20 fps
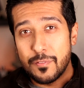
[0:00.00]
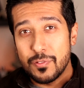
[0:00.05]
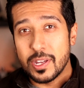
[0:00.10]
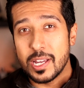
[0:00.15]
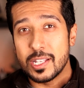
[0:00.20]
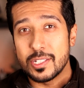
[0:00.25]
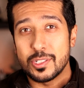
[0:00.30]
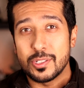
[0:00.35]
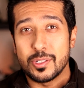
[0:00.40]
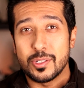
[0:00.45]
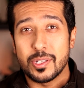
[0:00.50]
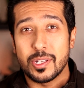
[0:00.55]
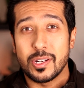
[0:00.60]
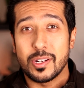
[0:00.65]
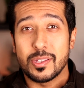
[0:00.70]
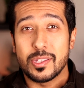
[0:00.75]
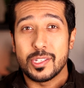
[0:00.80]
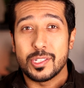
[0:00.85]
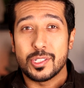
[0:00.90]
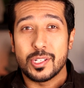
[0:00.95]
If you guys are new
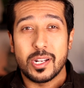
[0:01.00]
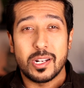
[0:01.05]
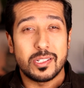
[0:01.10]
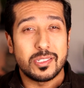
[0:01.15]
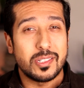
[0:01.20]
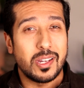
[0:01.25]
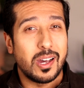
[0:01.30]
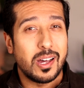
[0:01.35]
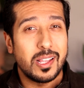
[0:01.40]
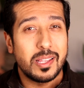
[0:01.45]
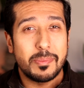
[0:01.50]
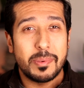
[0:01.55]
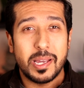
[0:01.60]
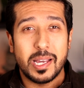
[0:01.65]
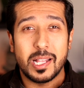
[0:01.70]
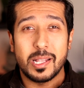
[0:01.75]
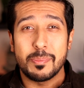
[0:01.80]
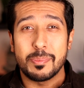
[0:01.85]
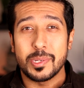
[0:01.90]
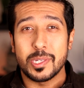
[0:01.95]
here, this channel is all
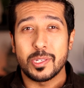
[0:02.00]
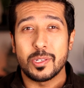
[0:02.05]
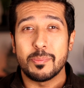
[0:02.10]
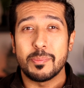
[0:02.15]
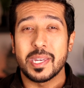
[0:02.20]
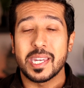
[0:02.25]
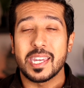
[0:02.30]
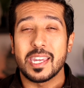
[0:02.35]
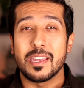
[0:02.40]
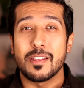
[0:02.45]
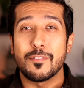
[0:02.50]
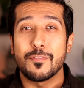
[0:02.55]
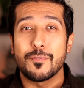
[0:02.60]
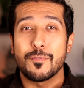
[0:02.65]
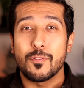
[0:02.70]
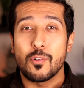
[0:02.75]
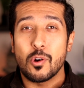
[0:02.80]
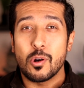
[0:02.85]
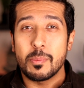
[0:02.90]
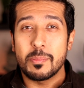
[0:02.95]
about helping you make
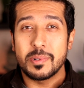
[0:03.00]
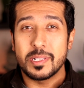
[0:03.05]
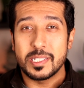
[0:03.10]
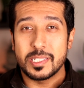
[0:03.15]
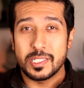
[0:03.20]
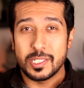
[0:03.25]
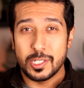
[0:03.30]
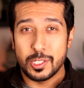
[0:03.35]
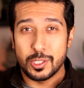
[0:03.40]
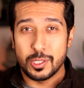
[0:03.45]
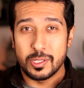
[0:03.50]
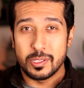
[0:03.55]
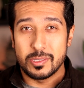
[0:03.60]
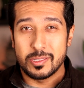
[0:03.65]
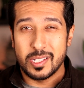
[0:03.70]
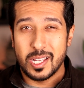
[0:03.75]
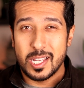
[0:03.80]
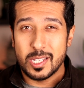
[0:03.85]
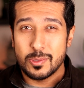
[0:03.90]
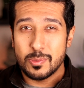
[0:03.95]
informed
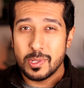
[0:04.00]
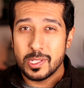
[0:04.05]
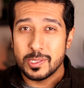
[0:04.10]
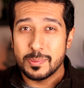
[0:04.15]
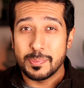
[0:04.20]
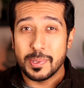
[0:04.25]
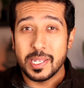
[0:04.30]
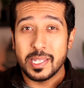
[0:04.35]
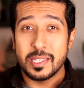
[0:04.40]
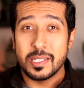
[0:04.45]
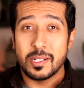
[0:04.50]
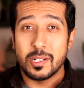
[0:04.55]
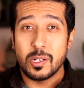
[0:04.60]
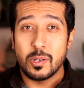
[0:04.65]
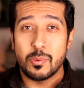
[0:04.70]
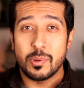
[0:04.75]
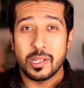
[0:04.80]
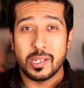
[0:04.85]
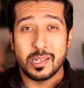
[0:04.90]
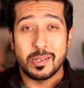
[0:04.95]
decisions as well as being in the
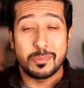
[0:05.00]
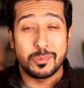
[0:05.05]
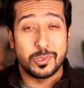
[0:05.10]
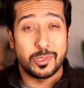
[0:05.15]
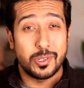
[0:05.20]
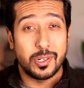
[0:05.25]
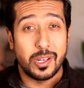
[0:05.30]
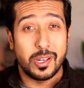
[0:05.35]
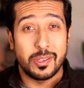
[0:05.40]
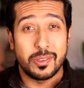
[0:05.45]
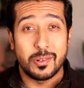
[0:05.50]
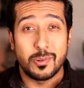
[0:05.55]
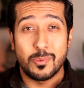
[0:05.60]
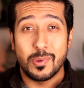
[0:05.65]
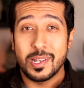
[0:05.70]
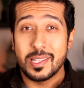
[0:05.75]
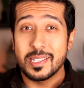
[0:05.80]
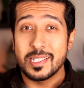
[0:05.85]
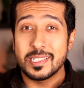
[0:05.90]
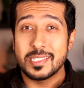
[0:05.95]
know when it comes to your health and
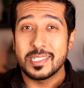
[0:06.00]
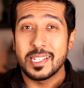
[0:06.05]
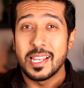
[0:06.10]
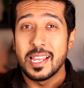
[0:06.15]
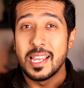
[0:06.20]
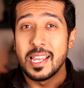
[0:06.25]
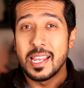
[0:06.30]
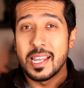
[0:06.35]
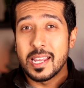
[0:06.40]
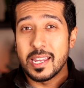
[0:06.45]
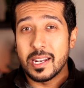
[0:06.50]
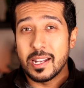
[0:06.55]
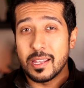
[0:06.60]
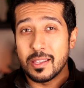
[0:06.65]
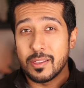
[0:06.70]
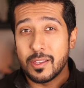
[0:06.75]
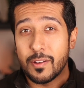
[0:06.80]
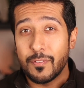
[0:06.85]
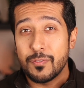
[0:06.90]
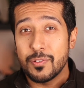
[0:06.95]
wellness. And
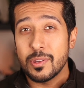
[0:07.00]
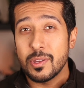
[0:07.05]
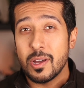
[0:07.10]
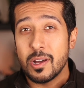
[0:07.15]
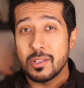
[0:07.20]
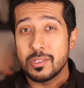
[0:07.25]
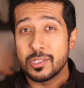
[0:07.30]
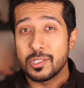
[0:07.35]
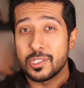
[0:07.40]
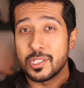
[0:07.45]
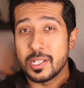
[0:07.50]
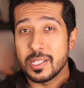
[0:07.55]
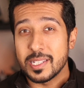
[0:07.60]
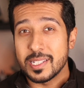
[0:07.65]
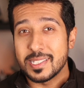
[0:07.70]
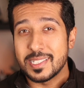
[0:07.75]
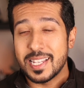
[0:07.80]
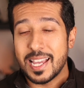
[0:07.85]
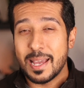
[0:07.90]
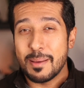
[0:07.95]
I'd love for you all to
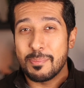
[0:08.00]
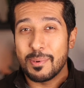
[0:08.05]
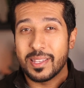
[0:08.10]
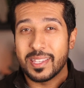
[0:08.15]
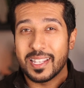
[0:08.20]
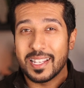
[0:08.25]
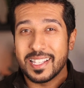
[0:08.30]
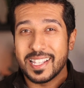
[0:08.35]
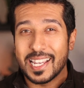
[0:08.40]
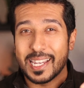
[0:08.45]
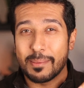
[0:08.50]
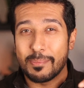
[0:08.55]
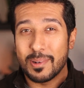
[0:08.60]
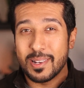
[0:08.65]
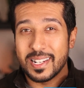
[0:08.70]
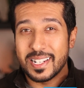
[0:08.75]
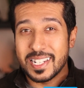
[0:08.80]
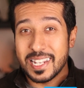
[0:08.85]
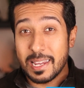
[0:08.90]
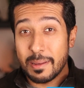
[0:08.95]
gently tap on that like
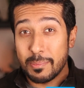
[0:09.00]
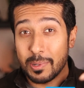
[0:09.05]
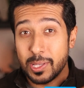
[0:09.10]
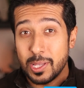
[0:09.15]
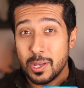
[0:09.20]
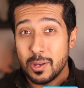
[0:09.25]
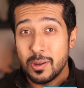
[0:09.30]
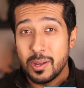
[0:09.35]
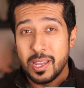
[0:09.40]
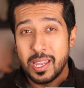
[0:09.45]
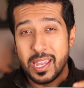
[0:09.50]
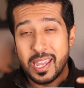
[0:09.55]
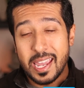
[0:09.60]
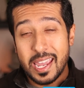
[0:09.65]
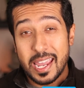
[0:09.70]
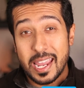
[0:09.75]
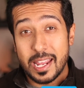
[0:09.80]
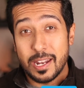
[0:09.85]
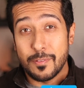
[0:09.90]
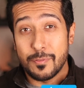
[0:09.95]
button down below.
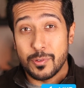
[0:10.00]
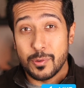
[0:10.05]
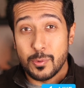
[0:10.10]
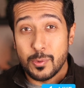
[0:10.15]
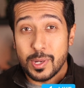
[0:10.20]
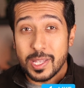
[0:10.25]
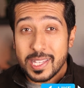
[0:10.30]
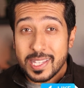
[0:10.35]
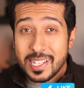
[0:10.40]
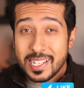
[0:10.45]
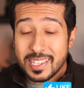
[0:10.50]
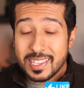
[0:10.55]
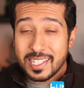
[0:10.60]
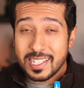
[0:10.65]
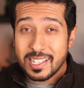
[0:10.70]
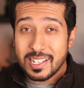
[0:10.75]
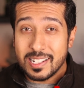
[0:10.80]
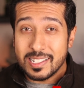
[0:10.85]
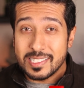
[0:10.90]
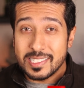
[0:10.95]
And if you really like the
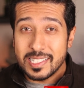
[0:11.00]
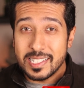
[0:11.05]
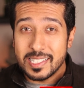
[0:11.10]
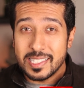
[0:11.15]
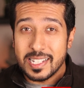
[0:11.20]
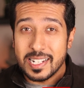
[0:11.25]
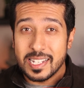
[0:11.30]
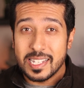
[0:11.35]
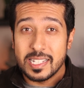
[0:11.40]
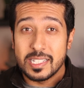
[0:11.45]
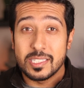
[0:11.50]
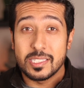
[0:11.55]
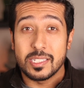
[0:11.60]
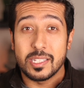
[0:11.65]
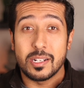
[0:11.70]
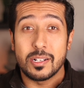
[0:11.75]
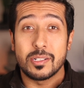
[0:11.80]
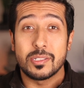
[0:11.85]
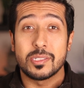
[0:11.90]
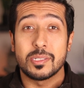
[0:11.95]
content, then
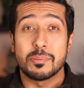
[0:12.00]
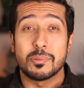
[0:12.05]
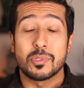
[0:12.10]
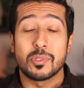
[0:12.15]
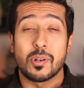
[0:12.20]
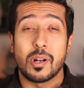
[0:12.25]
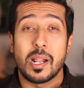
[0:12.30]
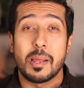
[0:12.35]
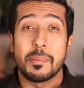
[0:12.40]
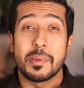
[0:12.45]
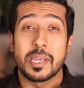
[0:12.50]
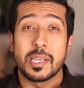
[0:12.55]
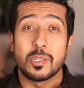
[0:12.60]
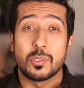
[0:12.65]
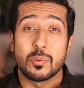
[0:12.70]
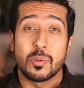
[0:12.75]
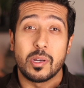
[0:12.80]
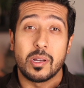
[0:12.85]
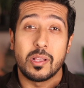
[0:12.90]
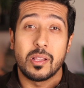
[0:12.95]
consider subscribing
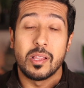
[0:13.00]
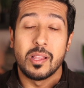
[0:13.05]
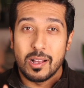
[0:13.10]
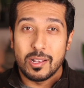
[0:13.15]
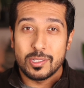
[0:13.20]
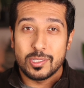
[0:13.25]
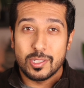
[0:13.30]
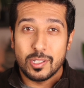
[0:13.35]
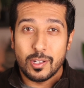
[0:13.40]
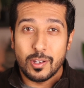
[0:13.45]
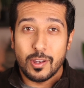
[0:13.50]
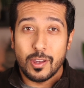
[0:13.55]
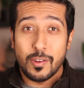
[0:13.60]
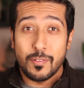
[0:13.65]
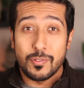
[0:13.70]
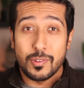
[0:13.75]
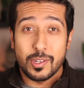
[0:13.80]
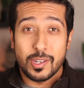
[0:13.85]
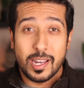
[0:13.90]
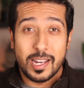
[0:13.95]
as well. Also,
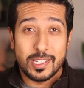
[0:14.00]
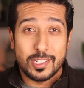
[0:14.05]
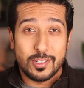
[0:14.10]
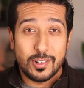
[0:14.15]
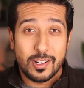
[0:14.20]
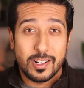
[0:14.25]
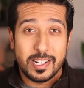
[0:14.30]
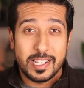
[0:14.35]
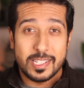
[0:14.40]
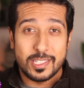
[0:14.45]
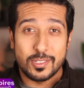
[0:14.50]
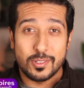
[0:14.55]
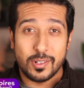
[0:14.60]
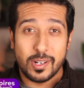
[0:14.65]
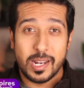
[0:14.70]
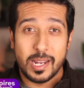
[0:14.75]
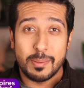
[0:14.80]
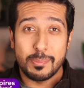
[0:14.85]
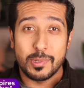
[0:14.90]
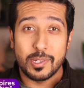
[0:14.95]
if you guys are on
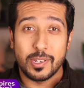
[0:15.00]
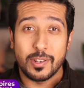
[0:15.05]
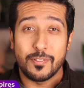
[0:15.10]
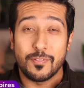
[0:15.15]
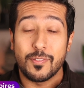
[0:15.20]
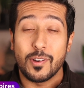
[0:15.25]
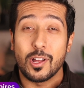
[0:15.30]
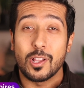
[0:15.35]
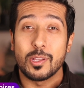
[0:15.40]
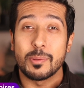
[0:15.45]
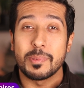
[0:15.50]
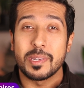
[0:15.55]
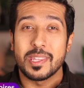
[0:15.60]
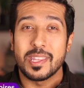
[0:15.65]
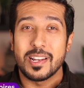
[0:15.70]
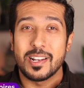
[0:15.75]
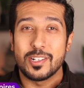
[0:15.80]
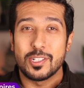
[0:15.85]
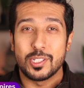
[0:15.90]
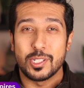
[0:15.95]
Instagram, you could follow me
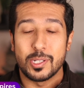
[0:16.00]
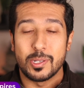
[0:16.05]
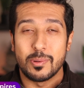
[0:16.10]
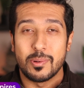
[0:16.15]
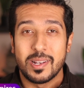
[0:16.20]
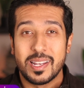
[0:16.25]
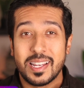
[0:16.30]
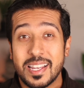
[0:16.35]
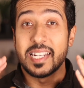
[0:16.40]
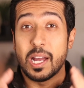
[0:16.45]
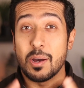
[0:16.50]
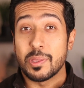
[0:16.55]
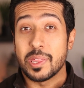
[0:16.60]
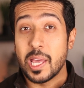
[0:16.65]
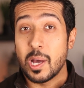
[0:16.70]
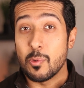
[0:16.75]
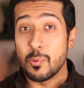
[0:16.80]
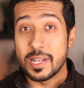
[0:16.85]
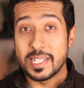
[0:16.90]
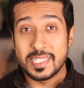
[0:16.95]
there too. Now,
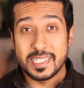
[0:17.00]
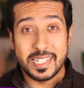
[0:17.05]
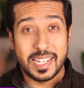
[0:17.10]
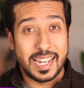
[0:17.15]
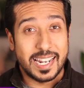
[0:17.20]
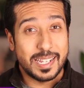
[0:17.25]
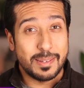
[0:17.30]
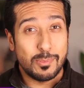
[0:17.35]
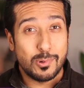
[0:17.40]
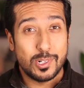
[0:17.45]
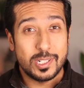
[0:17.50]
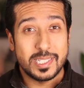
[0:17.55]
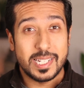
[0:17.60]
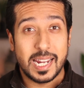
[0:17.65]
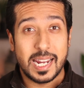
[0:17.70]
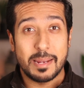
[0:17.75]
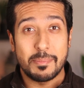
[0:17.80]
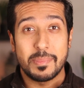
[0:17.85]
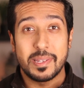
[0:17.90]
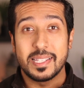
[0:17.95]
without wasting any more
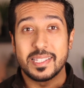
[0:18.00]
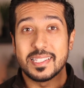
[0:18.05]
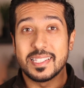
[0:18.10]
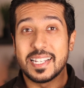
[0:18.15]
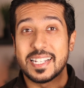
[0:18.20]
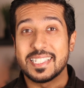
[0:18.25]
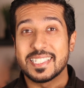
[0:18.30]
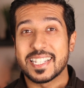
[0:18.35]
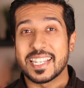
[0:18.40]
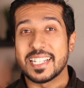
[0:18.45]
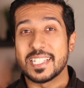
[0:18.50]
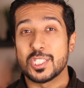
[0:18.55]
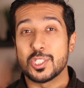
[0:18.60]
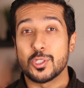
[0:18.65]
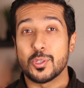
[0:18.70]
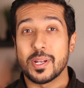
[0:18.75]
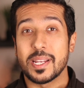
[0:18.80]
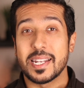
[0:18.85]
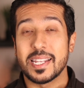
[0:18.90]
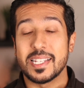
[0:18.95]
time, let's get
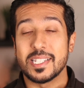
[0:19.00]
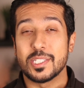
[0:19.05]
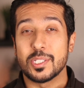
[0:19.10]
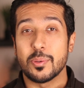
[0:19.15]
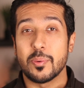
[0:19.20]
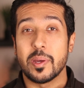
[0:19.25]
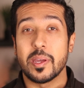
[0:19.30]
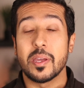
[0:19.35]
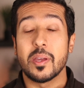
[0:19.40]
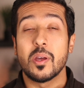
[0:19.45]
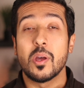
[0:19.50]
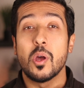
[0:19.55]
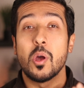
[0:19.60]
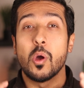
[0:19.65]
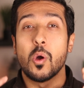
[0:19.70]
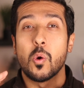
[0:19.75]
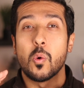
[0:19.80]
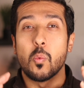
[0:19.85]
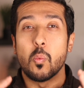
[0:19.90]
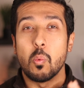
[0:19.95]
straight into it.
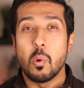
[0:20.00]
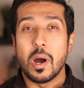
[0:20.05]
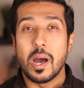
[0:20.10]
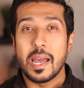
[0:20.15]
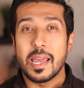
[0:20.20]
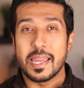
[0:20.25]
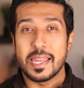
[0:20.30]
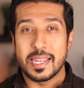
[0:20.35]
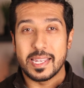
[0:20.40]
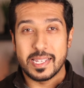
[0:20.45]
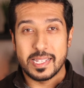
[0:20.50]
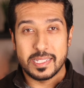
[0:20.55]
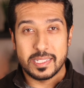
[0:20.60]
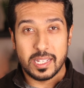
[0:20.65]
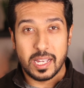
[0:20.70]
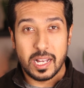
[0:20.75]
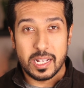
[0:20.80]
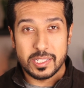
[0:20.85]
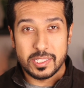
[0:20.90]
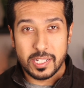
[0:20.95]
What
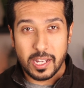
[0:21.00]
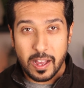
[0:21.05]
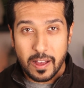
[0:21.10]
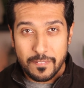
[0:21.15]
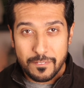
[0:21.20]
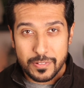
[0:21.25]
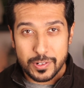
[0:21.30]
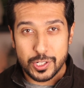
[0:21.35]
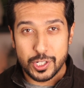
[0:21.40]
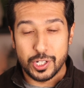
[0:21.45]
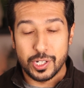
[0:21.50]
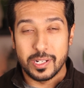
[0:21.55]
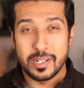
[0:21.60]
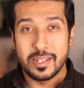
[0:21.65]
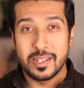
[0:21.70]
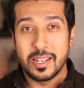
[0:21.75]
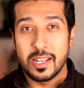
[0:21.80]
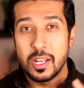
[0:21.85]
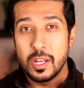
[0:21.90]
is autophagy?